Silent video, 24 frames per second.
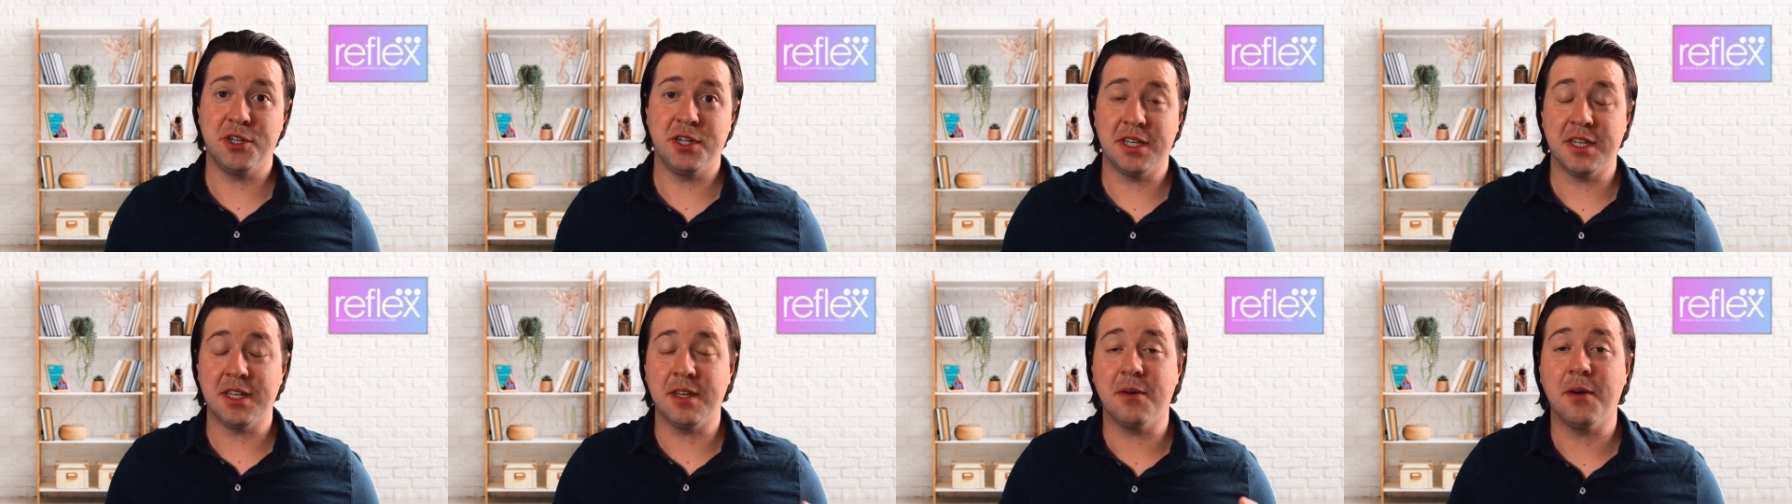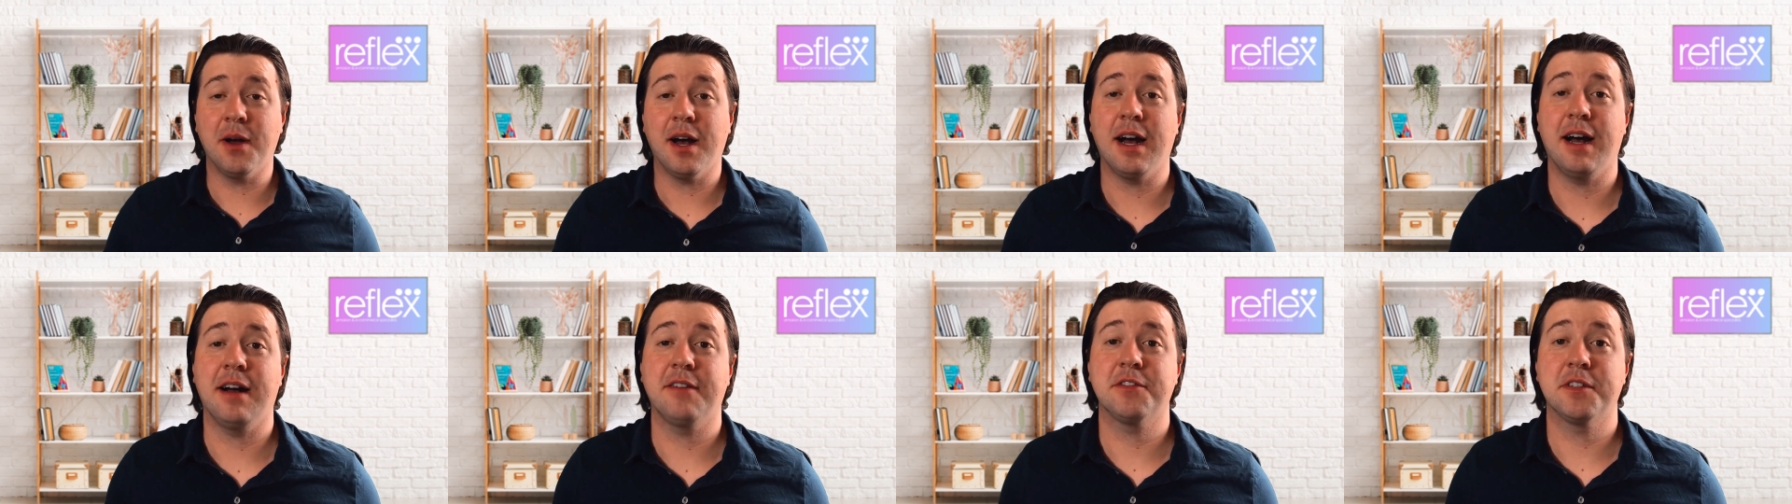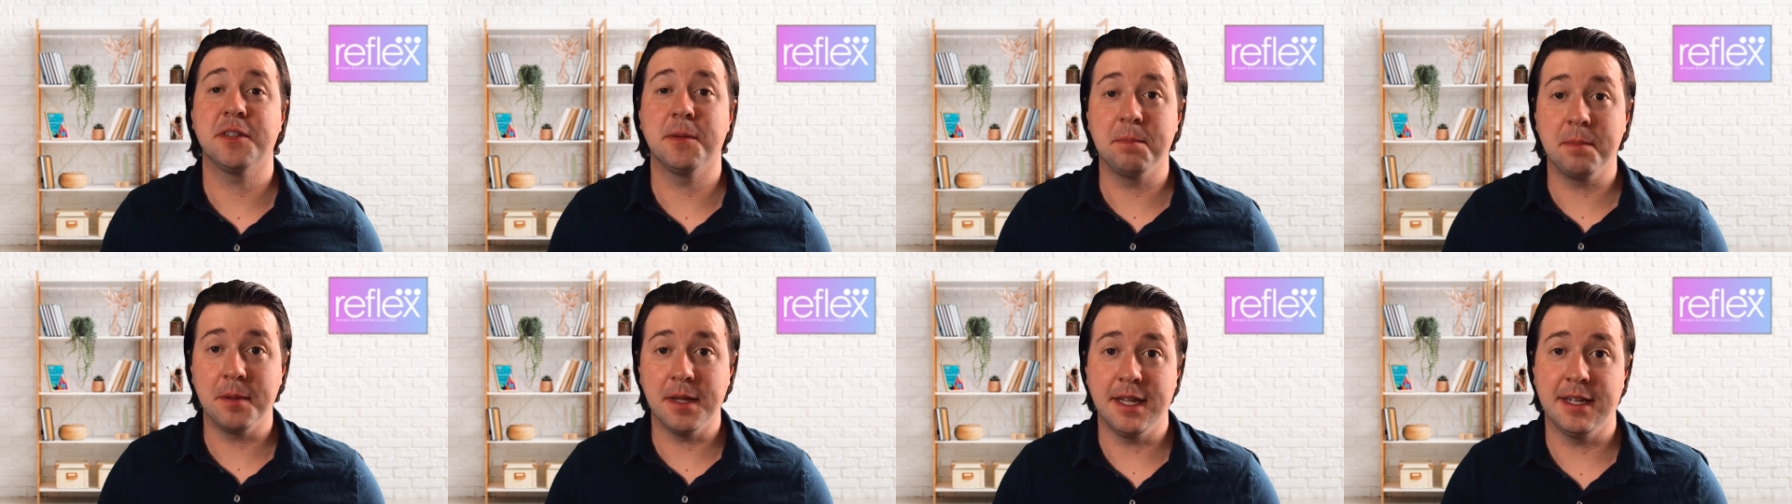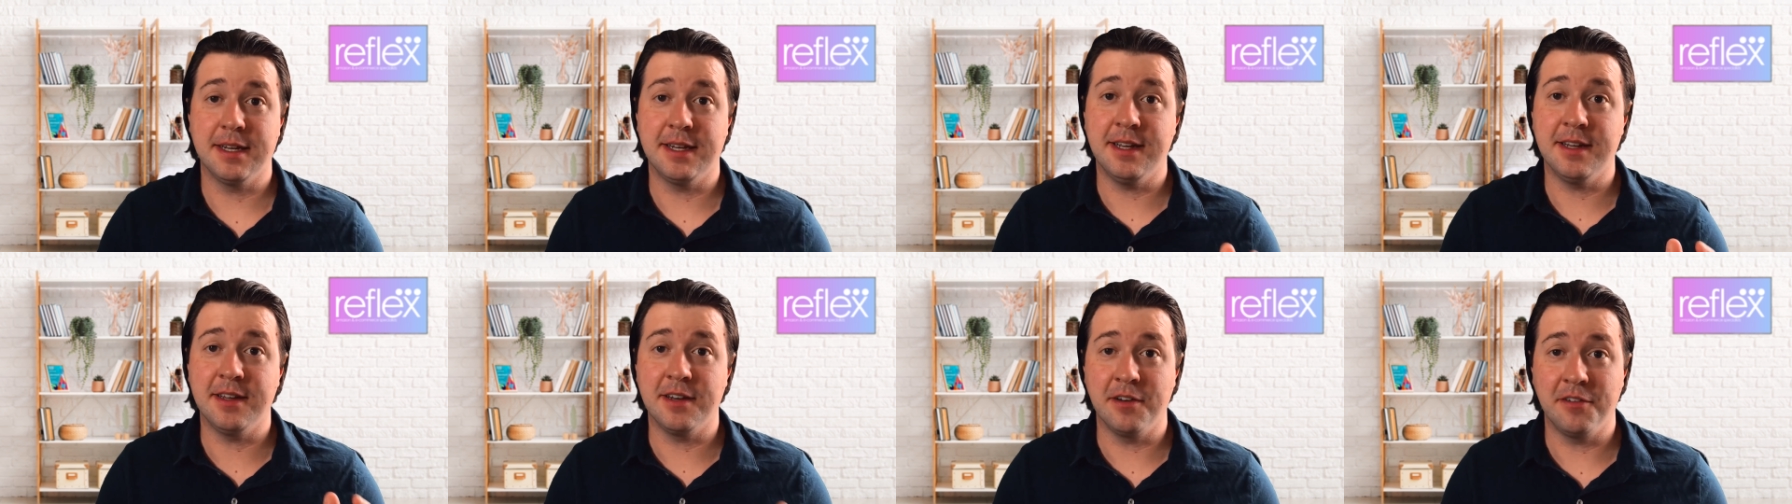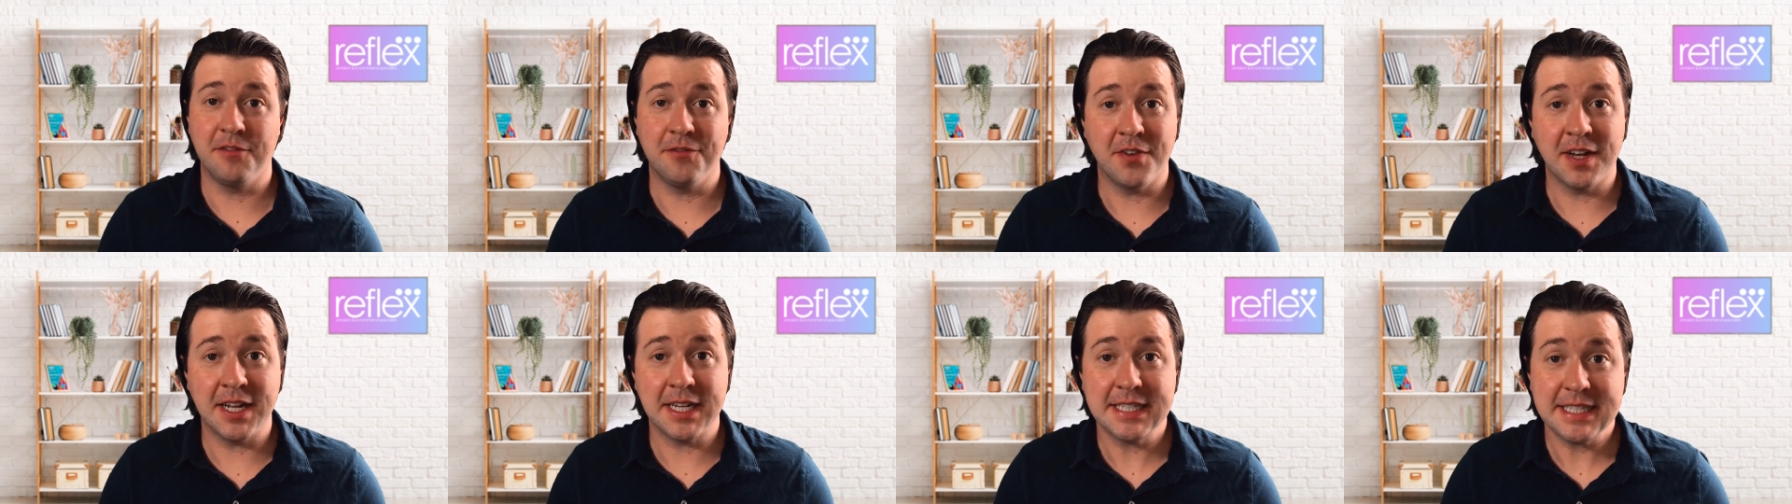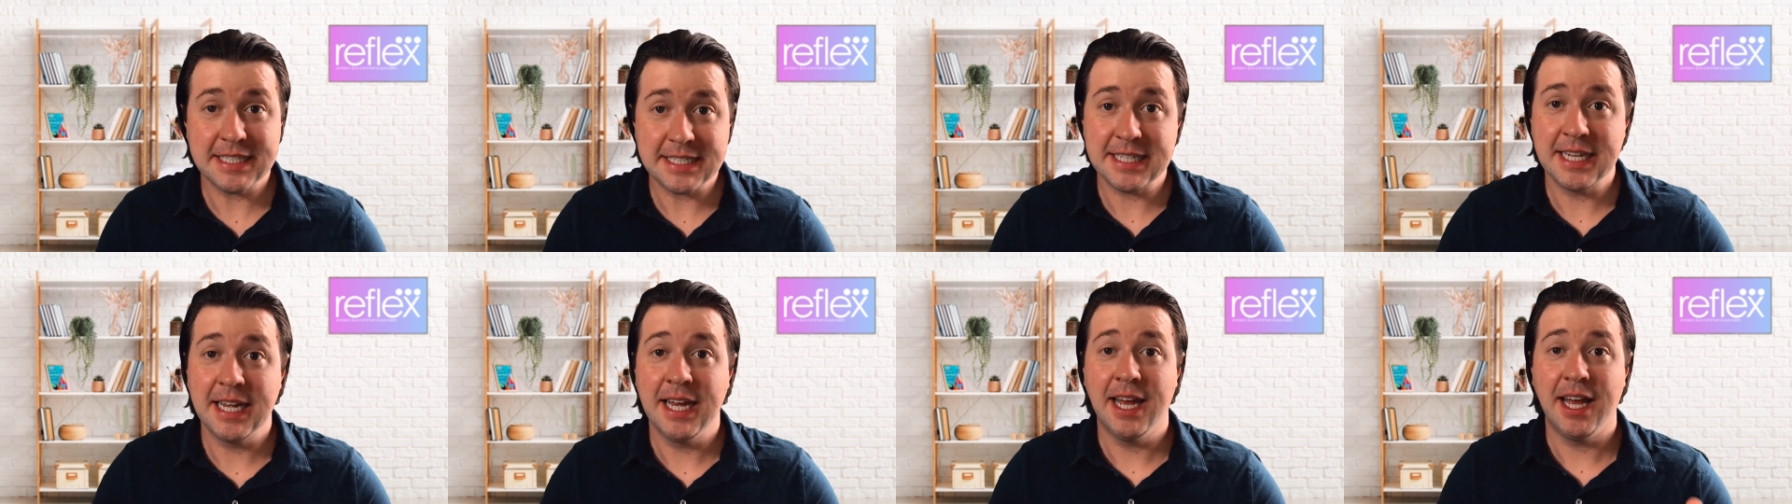you have to plan it in
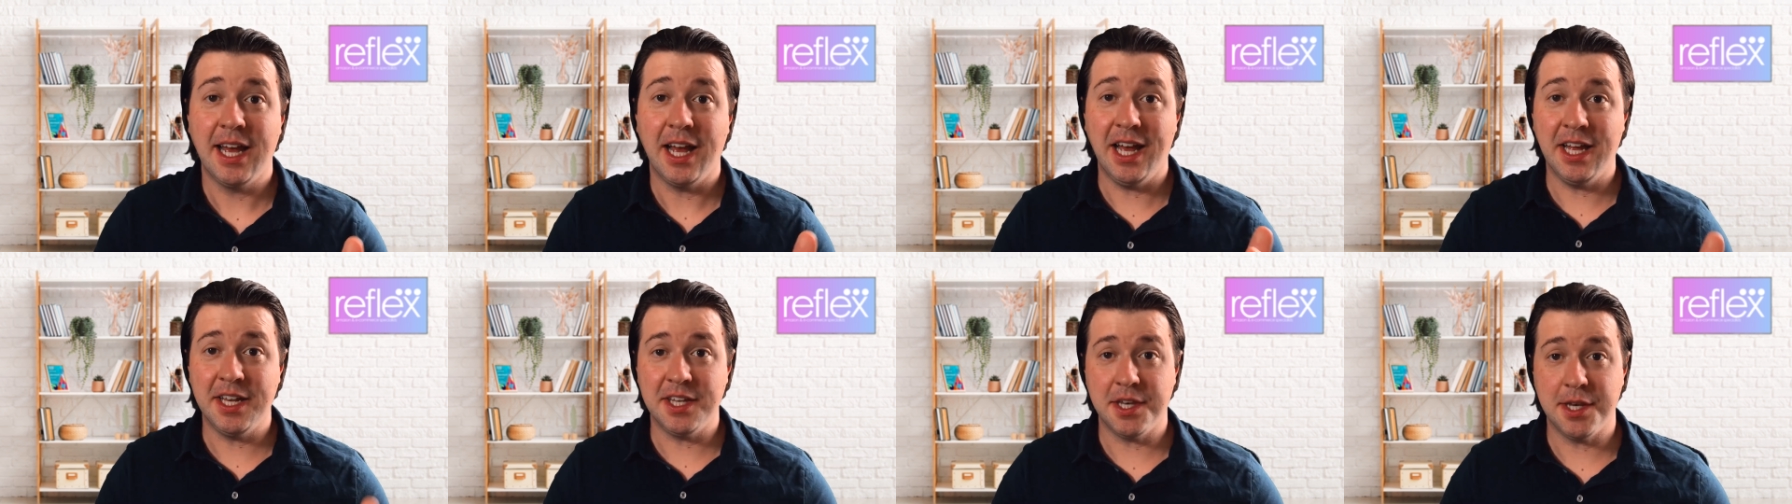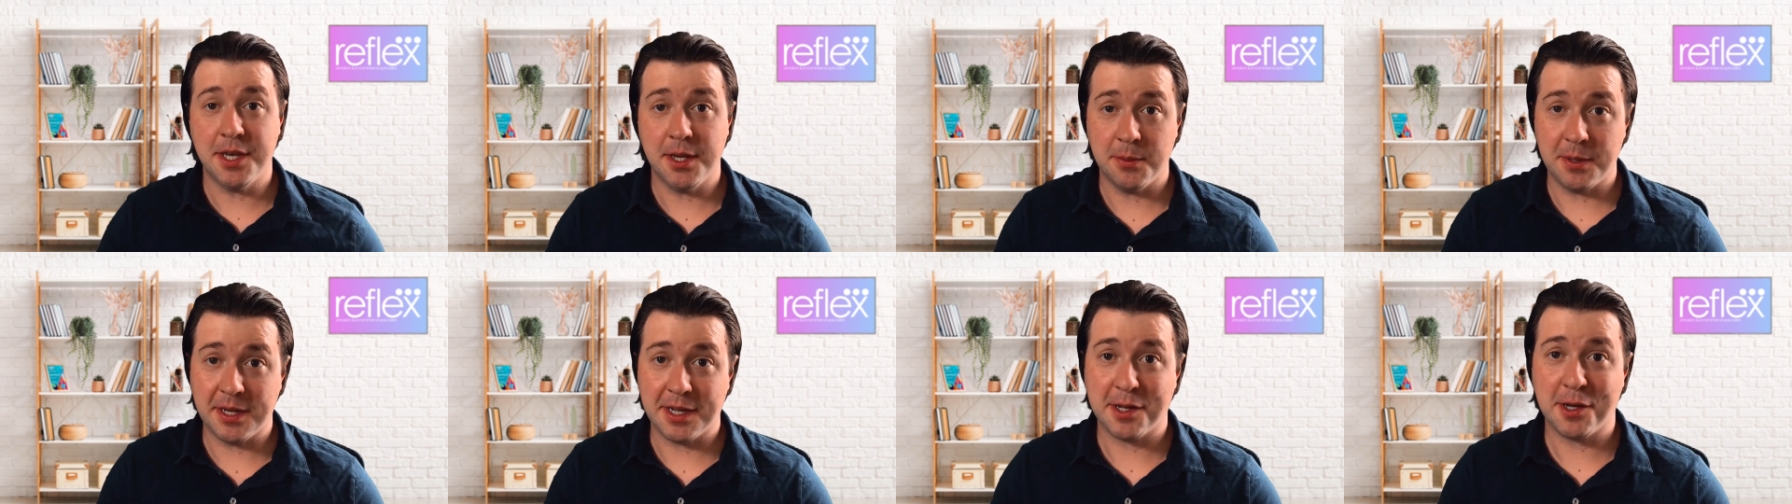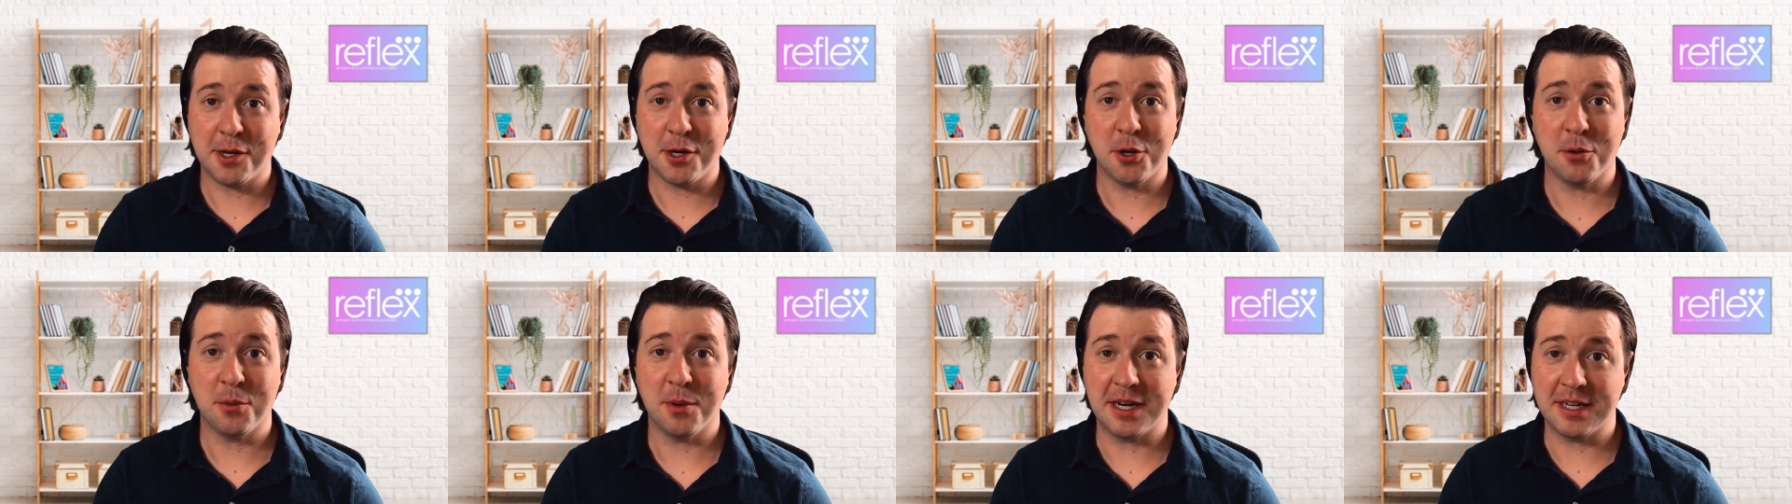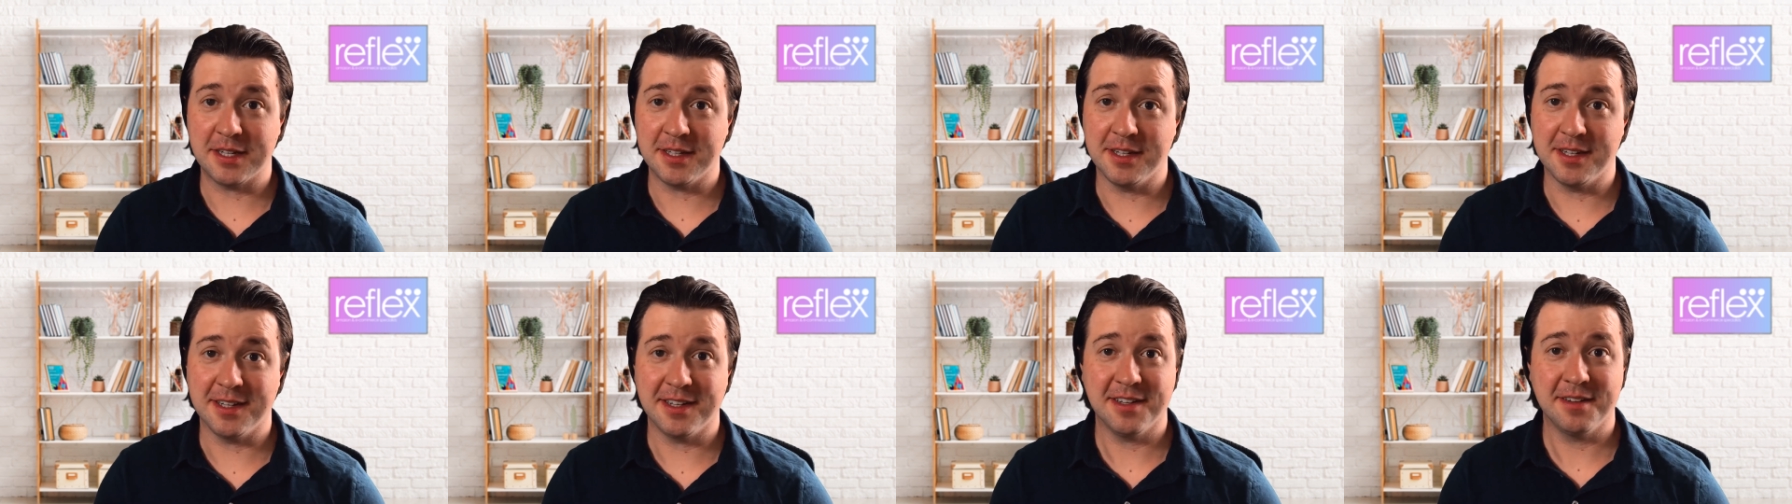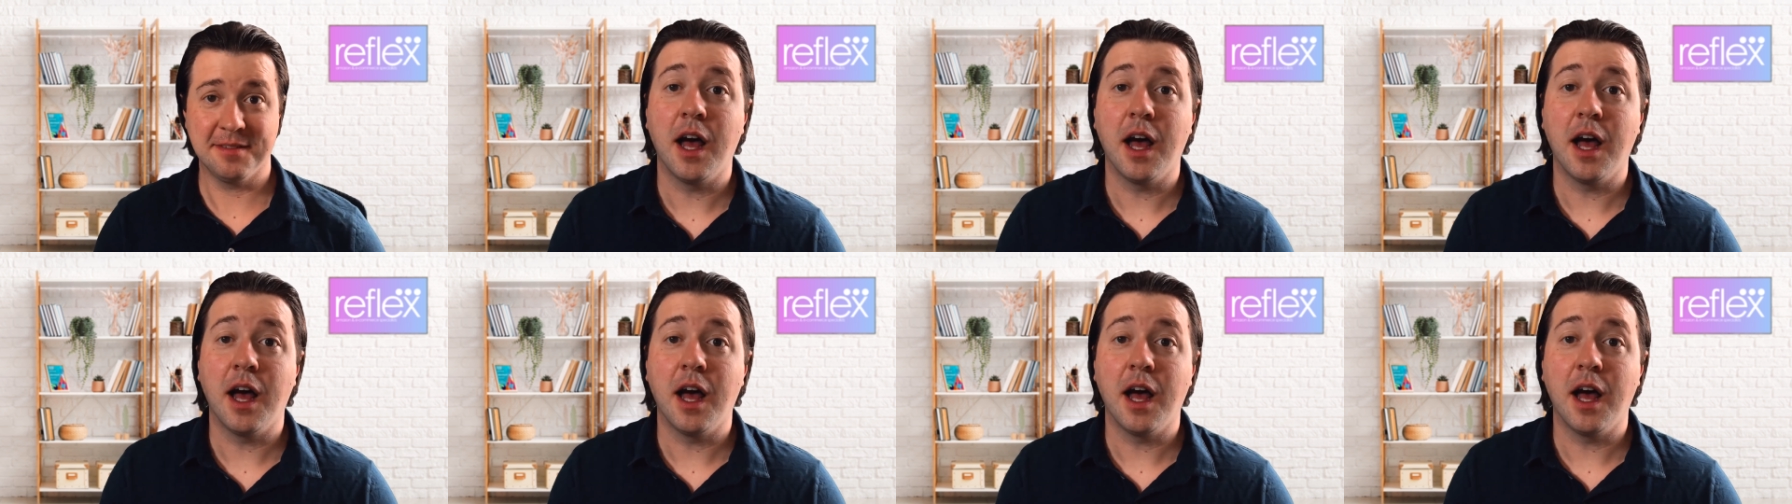advance and do it correctly.